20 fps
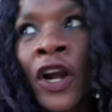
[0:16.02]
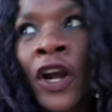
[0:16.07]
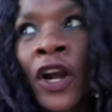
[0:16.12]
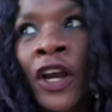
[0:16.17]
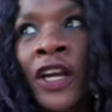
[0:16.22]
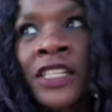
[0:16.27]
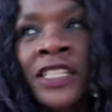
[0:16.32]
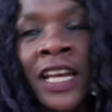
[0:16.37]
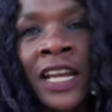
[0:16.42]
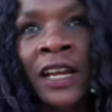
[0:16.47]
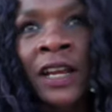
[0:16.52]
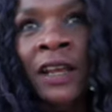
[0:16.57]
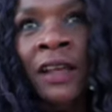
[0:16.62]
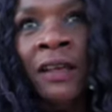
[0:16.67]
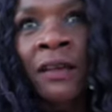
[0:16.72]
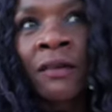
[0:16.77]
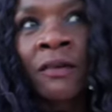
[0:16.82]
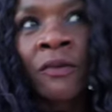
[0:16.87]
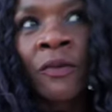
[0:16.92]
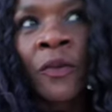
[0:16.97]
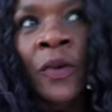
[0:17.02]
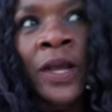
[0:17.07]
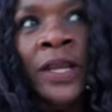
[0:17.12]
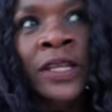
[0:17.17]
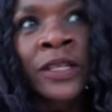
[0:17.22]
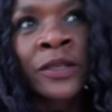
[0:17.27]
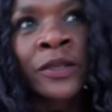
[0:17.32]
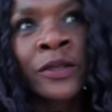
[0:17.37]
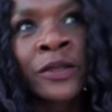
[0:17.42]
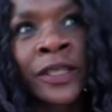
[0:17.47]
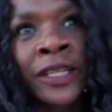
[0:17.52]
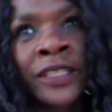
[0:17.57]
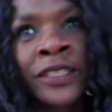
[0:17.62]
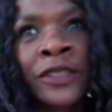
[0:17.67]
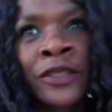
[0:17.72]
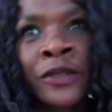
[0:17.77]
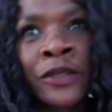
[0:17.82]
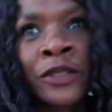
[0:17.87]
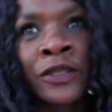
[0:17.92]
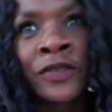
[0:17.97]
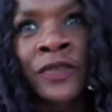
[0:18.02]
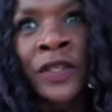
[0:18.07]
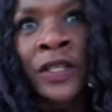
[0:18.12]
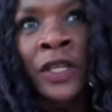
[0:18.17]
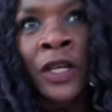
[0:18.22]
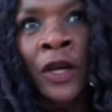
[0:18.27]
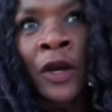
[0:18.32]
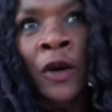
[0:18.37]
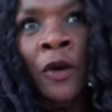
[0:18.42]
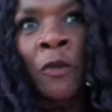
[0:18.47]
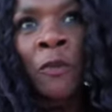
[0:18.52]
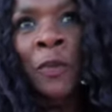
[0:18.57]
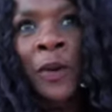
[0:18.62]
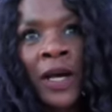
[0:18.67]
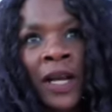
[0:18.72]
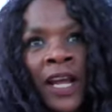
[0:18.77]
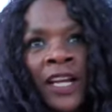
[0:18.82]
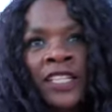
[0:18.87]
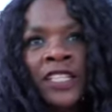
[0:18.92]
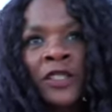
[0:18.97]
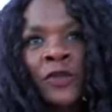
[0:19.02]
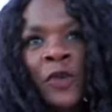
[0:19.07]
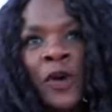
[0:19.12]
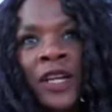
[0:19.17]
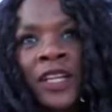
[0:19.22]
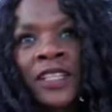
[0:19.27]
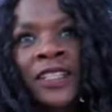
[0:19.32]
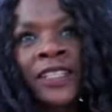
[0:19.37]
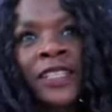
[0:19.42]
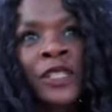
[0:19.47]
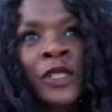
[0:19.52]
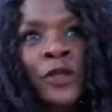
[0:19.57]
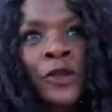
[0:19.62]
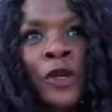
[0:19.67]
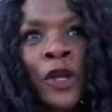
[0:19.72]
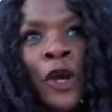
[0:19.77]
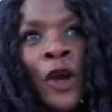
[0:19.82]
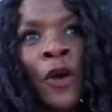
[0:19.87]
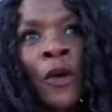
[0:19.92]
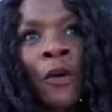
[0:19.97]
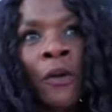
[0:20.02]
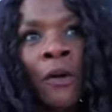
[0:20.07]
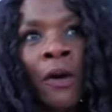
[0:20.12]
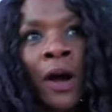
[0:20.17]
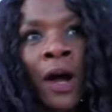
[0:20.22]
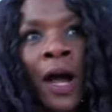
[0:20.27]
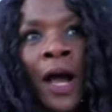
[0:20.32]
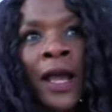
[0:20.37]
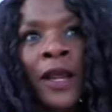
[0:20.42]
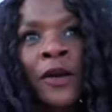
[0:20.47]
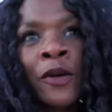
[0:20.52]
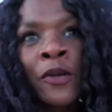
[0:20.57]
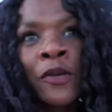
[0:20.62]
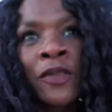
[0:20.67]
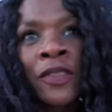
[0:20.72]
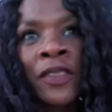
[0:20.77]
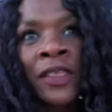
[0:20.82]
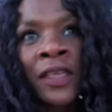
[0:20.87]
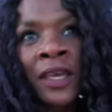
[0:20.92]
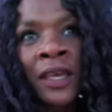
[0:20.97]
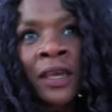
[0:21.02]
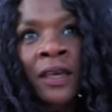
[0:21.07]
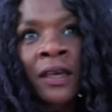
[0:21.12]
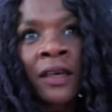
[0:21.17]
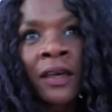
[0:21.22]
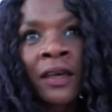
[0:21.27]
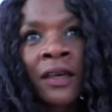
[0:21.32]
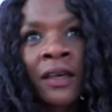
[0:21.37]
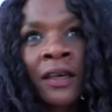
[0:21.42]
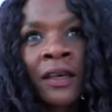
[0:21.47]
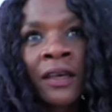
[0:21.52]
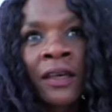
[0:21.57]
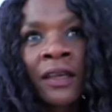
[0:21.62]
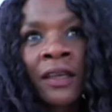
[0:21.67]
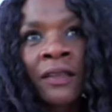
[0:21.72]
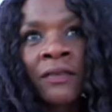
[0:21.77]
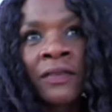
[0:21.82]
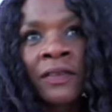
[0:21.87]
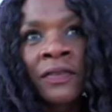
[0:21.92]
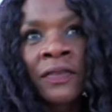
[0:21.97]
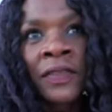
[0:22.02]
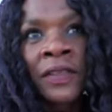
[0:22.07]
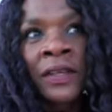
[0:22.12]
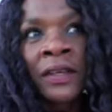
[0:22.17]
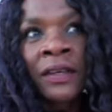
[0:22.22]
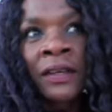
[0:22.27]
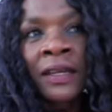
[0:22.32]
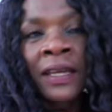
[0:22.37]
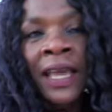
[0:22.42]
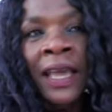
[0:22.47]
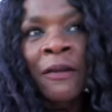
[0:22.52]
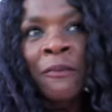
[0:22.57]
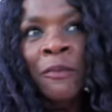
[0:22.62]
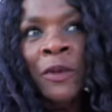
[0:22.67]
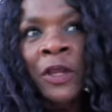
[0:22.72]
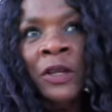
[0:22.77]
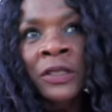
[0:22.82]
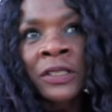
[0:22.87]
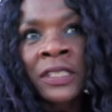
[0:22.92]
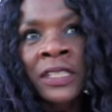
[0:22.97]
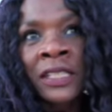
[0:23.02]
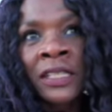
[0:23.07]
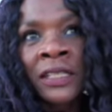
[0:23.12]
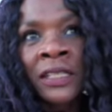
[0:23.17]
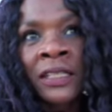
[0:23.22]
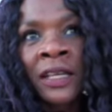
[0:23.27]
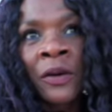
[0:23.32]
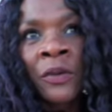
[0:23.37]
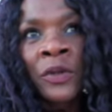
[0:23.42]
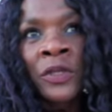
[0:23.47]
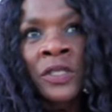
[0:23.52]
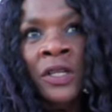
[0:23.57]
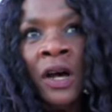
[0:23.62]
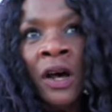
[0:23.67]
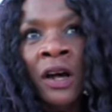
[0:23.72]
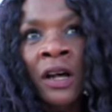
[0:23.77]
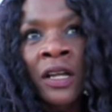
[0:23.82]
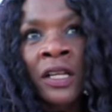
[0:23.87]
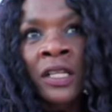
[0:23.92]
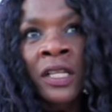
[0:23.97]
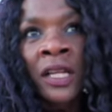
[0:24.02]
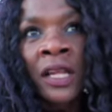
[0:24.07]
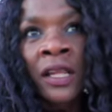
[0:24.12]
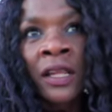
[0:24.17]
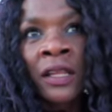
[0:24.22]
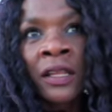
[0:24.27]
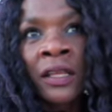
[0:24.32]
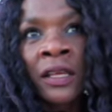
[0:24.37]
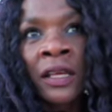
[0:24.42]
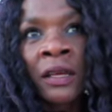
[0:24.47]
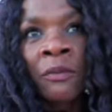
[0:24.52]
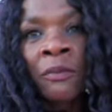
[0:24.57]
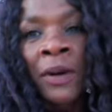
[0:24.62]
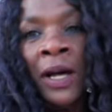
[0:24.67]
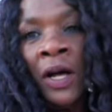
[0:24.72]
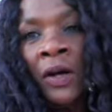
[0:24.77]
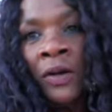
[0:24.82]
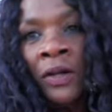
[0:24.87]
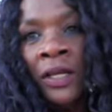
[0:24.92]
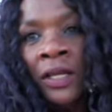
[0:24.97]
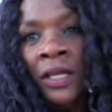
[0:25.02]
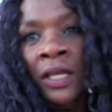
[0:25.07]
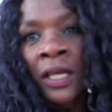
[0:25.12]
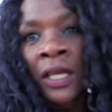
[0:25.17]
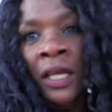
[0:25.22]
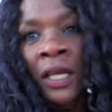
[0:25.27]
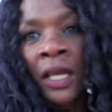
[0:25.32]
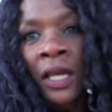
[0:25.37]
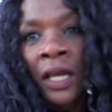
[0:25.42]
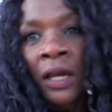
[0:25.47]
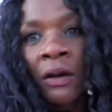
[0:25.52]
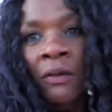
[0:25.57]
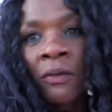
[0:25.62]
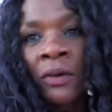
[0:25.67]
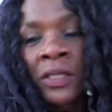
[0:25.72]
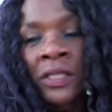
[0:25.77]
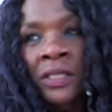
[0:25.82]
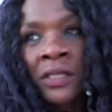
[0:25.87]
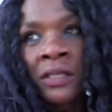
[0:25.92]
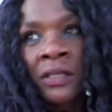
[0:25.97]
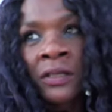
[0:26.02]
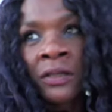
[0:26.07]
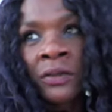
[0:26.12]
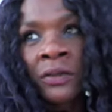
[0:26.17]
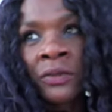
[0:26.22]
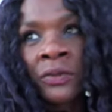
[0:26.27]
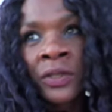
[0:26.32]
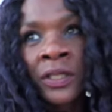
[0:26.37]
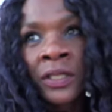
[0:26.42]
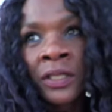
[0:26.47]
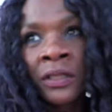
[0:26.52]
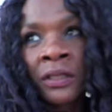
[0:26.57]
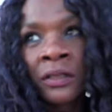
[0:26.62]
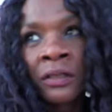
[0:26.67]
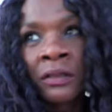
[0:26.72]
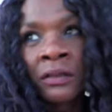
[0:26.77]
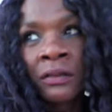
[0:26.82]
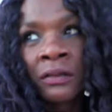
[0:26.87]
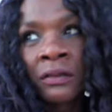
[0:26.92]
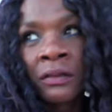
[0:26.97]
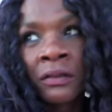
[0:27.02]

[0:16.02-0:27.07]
because I waited too late to do this video. But I just wanted to let you know, I don't think that the Kate Middleton that was on the balcony was the real